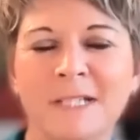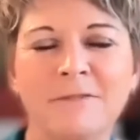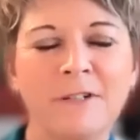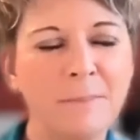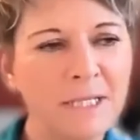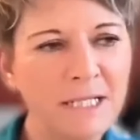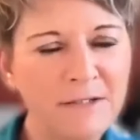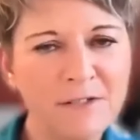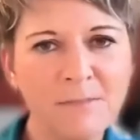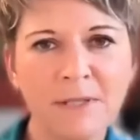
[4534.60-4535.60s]
If I
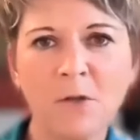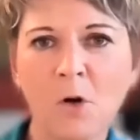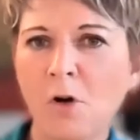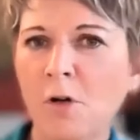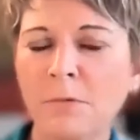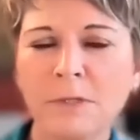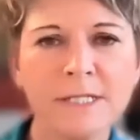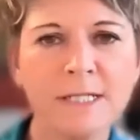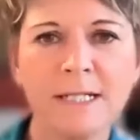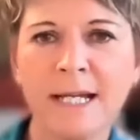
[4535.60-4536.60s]
believe something horrible
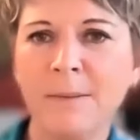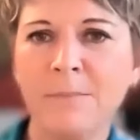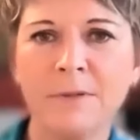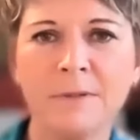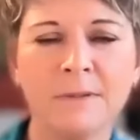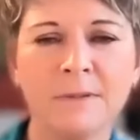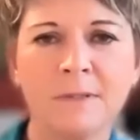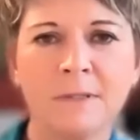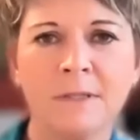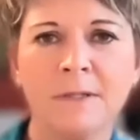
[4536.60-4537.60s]
is going to happen,
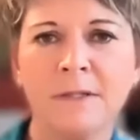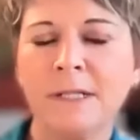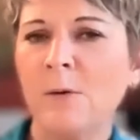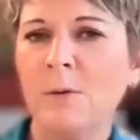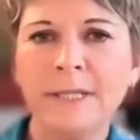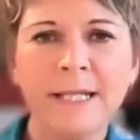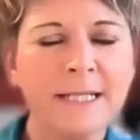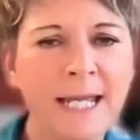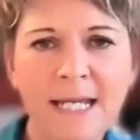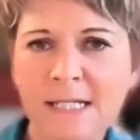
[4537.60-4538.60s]
that I will
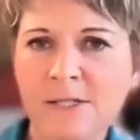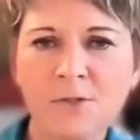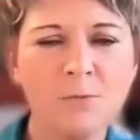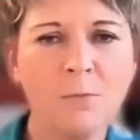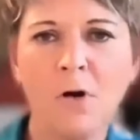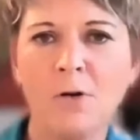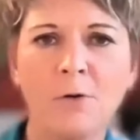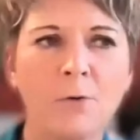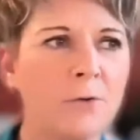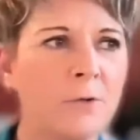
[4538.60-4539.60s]
get cancer
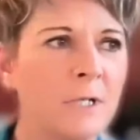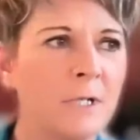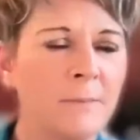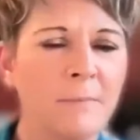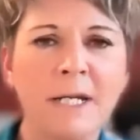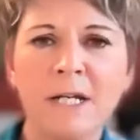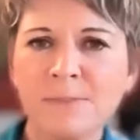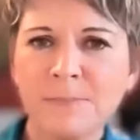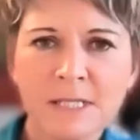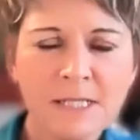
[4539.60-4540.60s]
tomorrow, or my
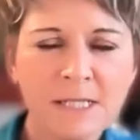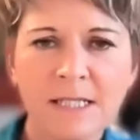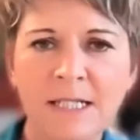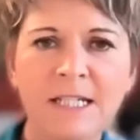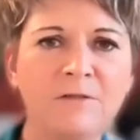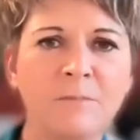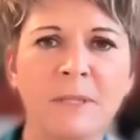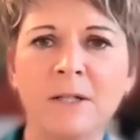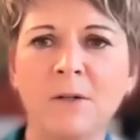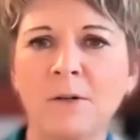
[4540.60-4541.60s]
husband's going to leave
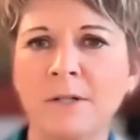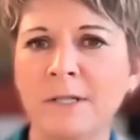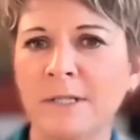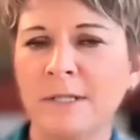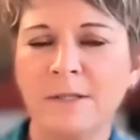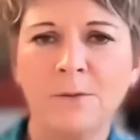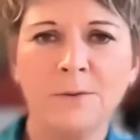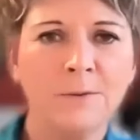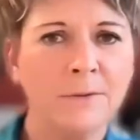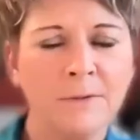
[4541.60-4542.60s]
me, or
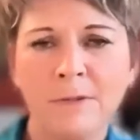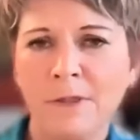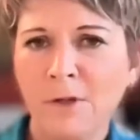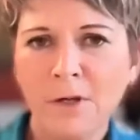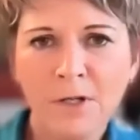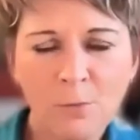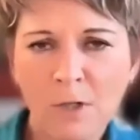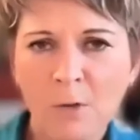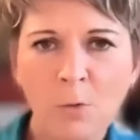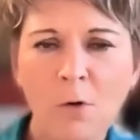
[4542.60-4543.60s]
the Third
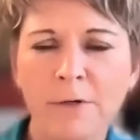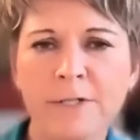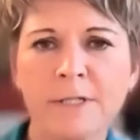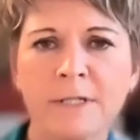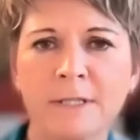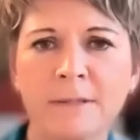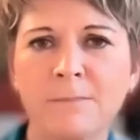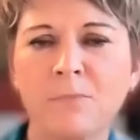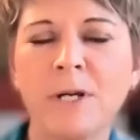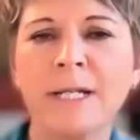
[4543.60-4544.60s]
World War is going to
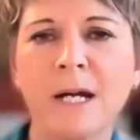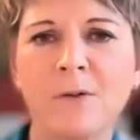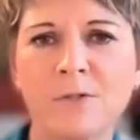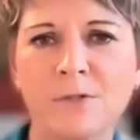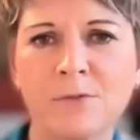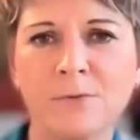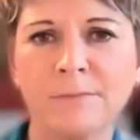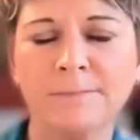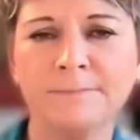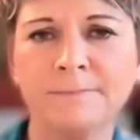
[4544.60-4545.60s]
break out soon.